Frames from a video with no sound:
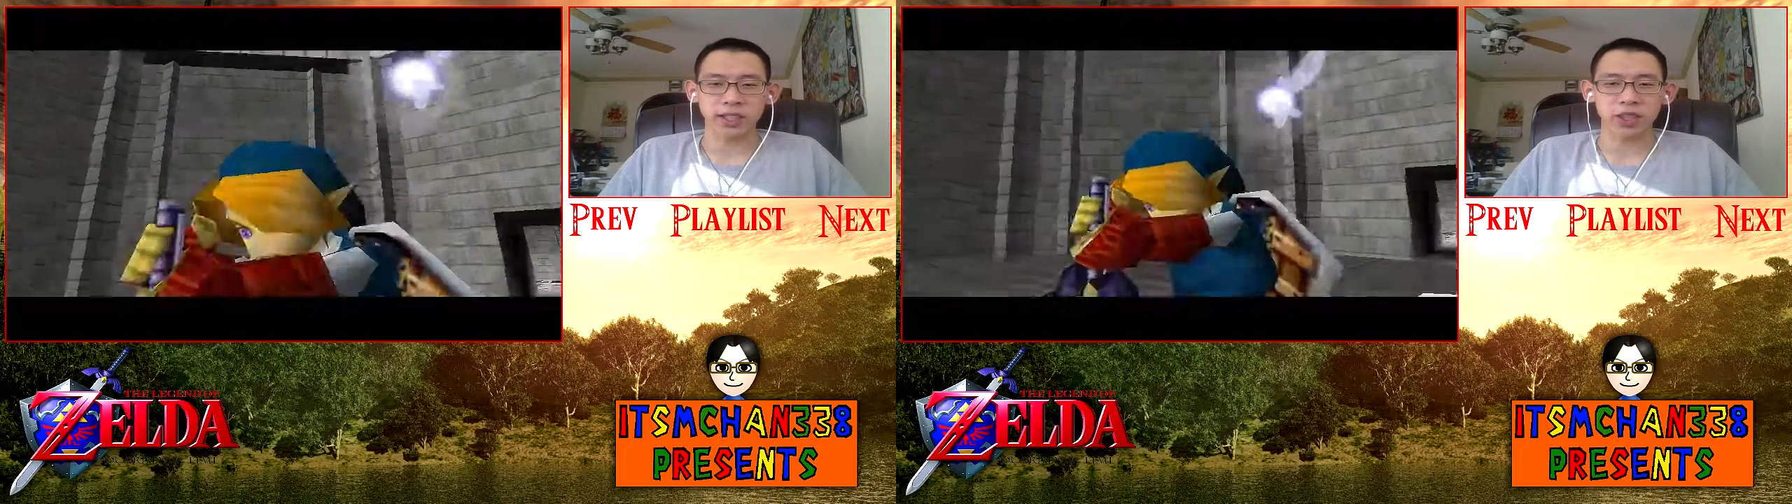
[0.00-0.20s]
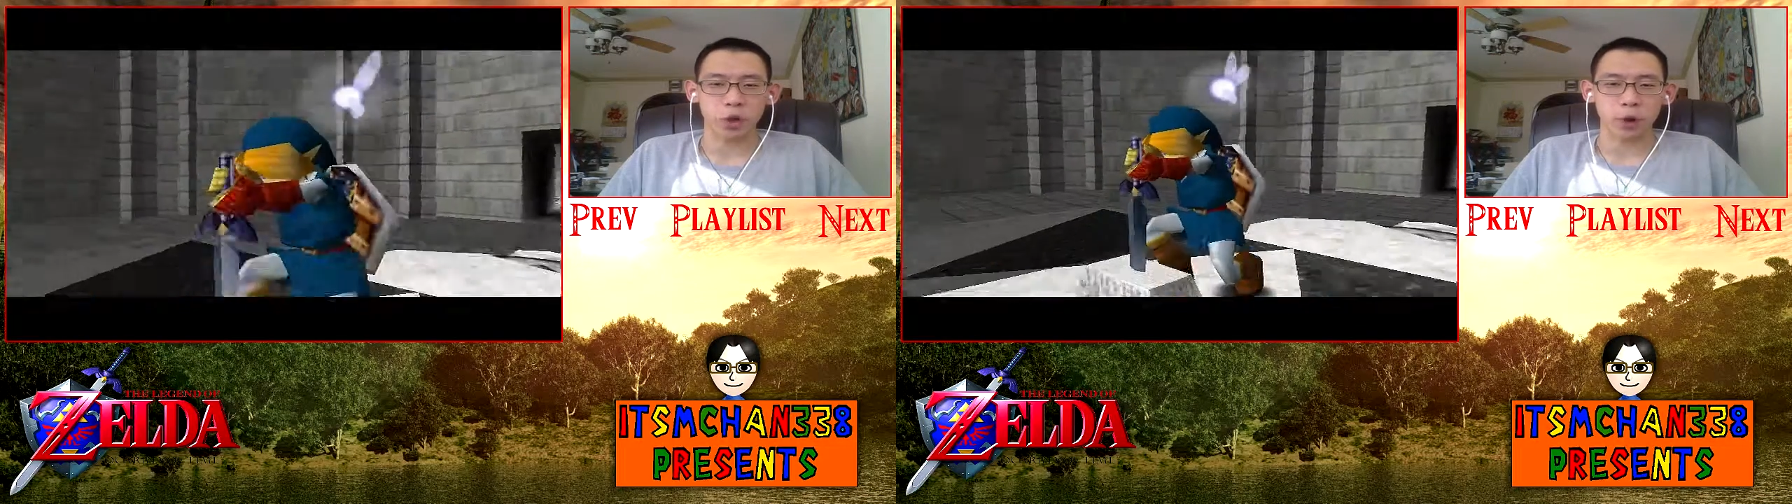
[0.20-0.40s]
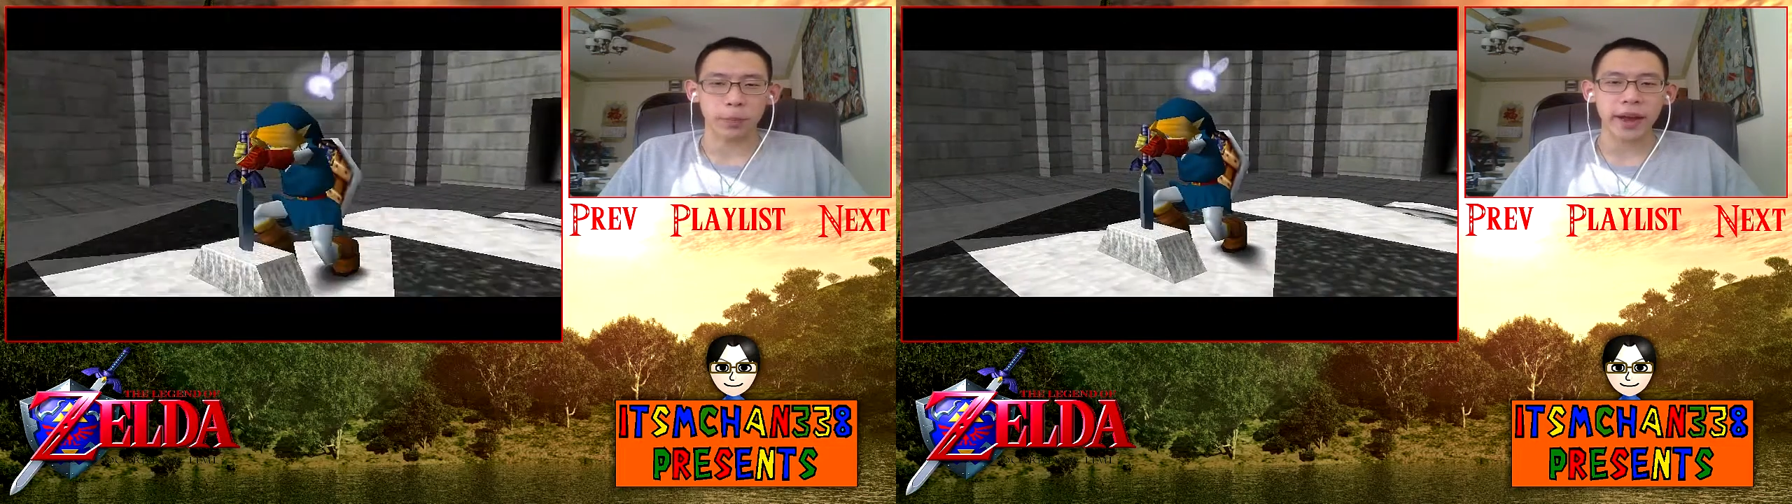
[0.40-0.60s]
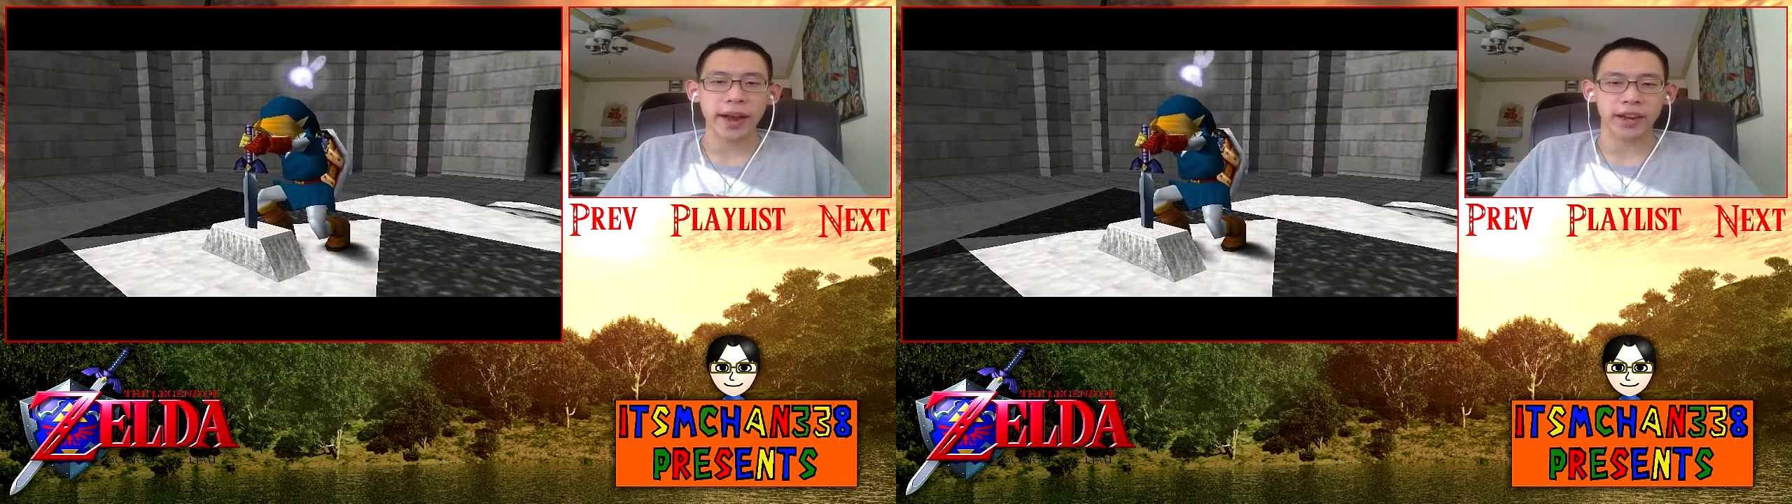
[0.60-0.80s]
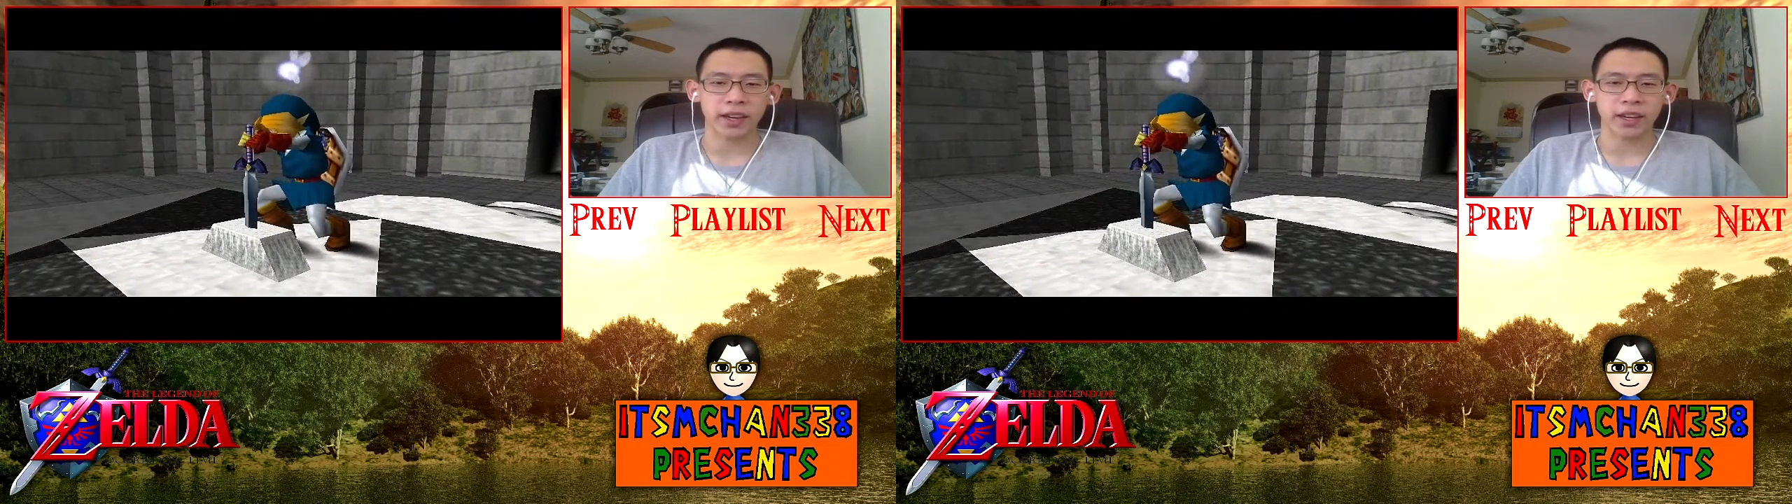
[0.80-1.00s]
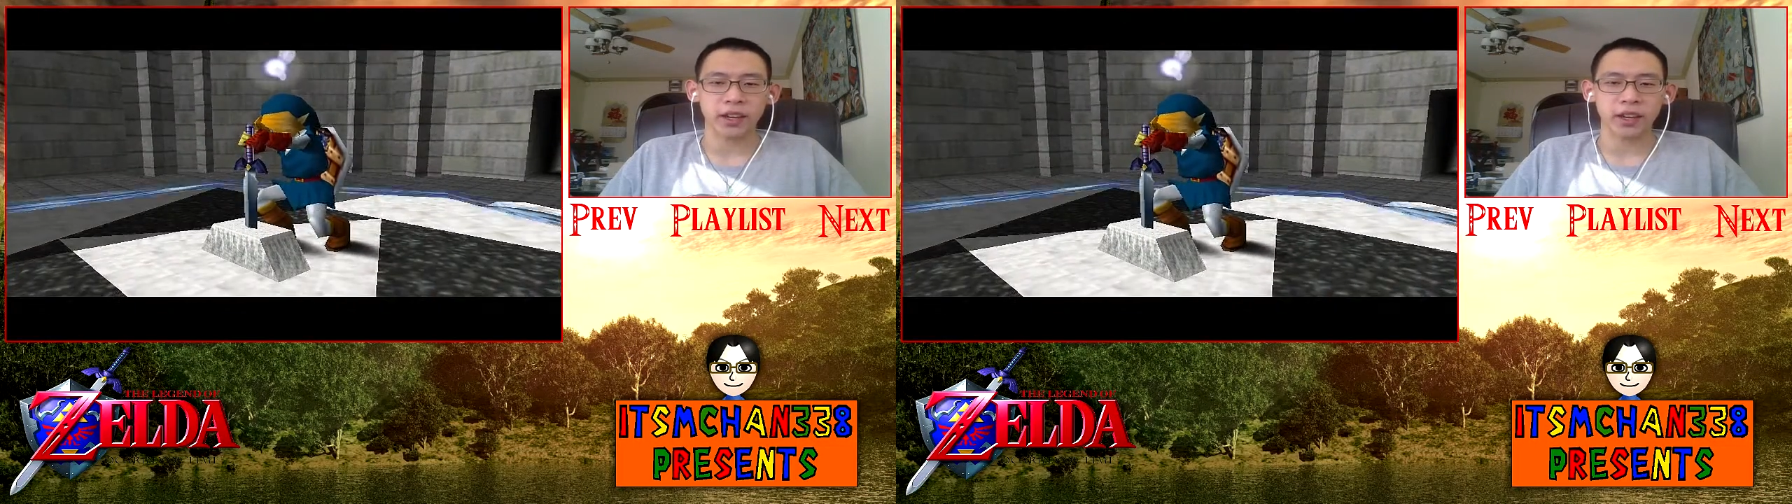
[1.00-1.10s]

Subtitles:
sword back.